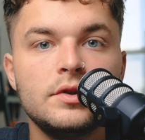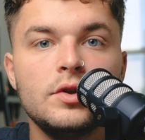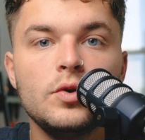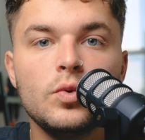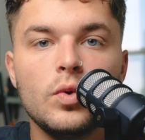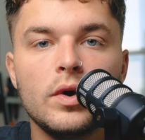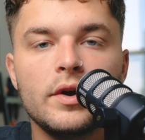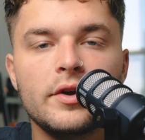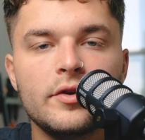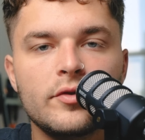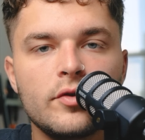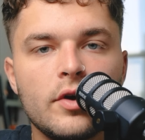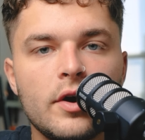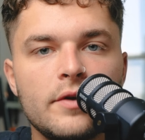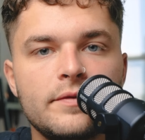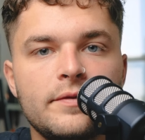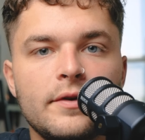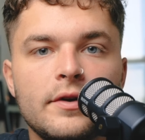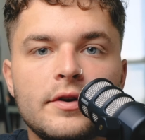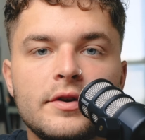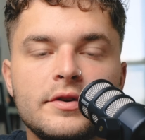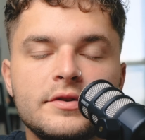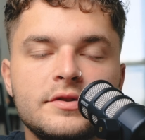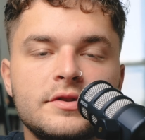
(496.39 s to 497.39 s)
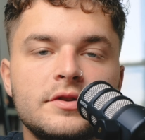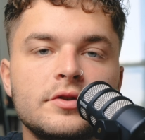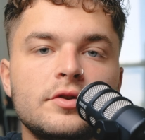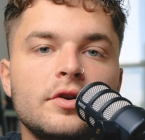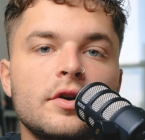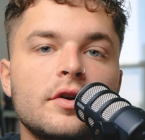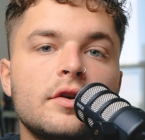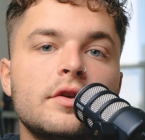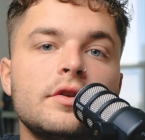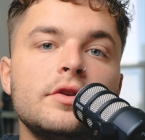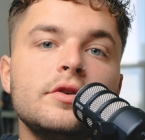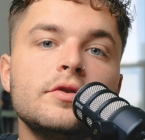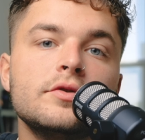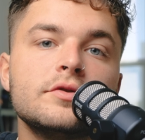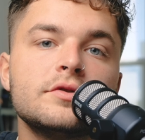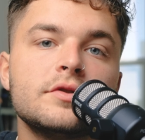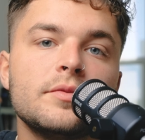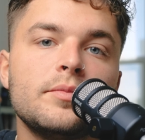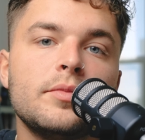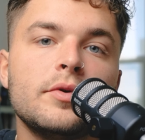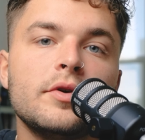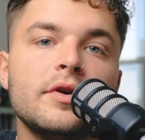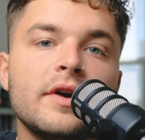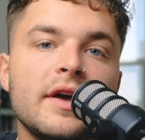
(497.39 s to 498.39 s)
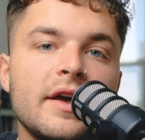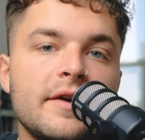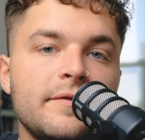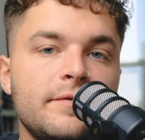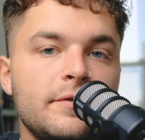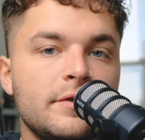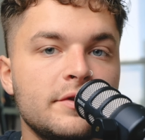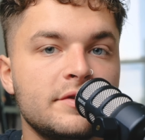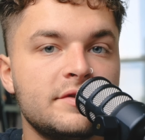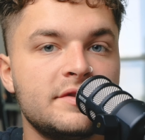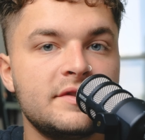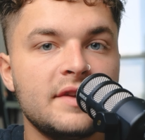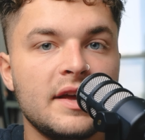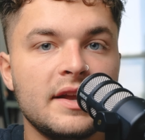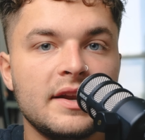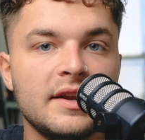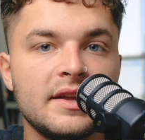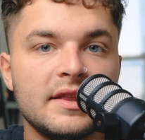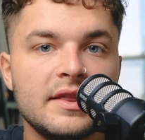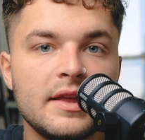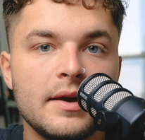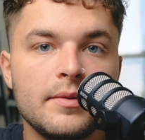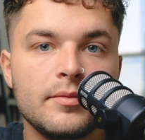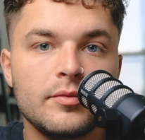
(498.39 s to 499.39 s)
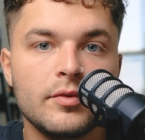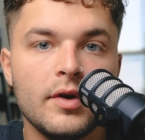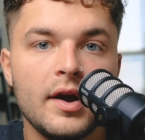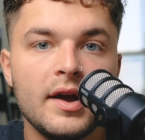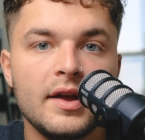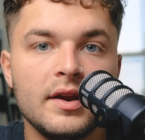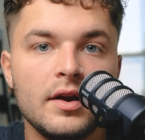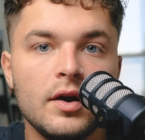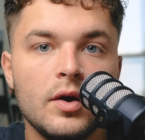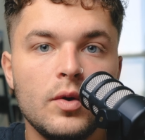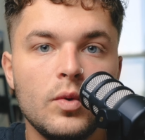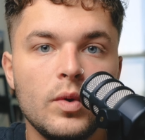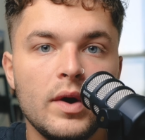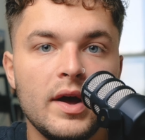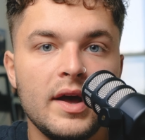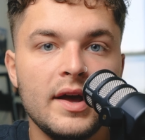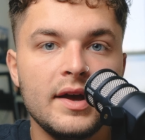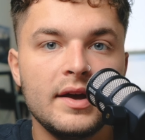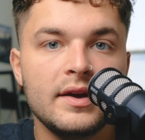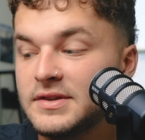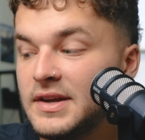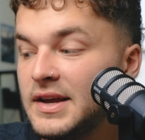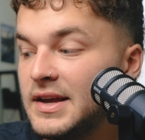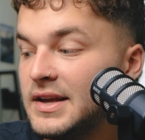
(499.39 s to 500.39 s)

You want your raw photos to look usable if you're sending them right away.